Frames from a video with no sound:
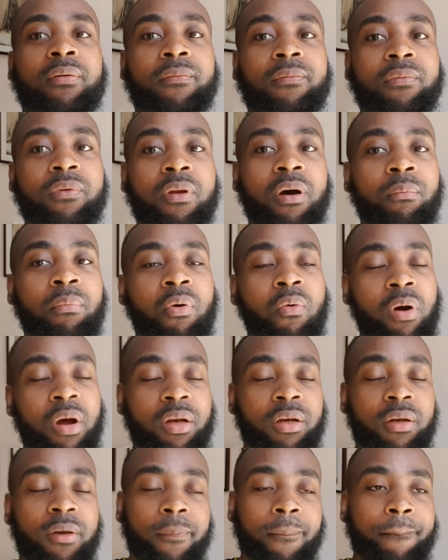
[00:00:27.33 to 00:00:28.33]
Number
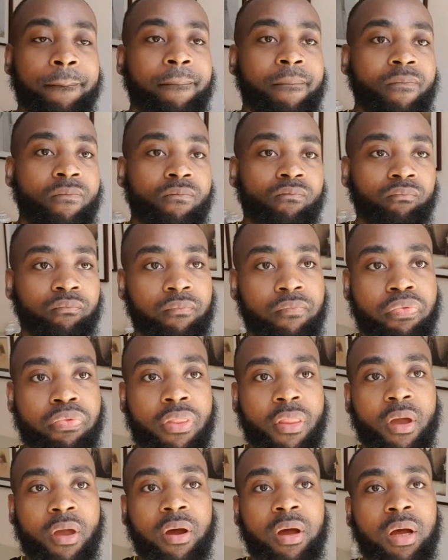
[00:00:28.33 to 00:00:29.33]
one,
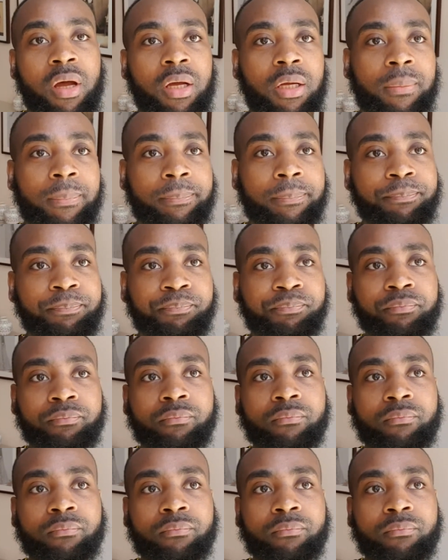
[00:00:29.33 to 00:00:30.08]
um,